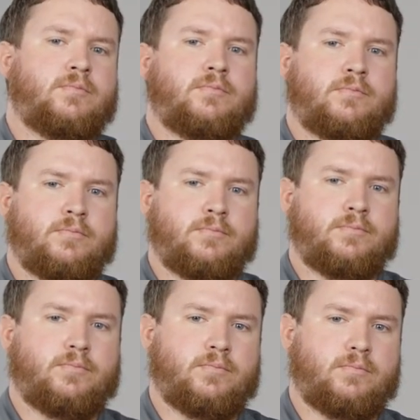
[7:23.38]

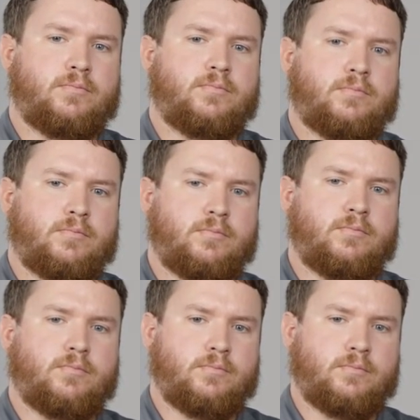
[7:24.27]

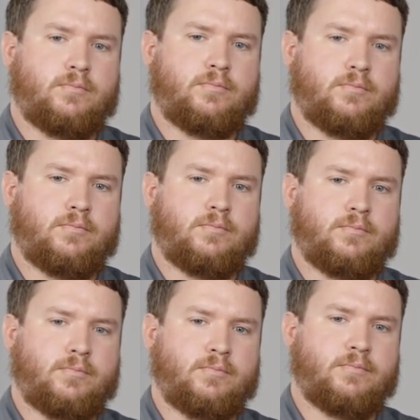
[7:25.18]

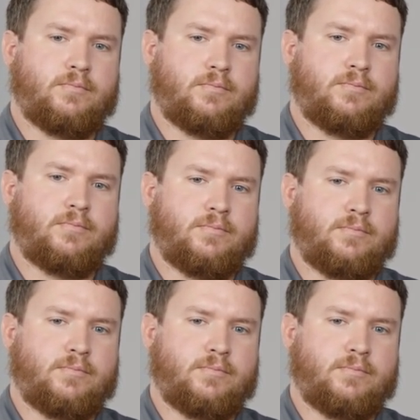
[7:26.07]
[no speech]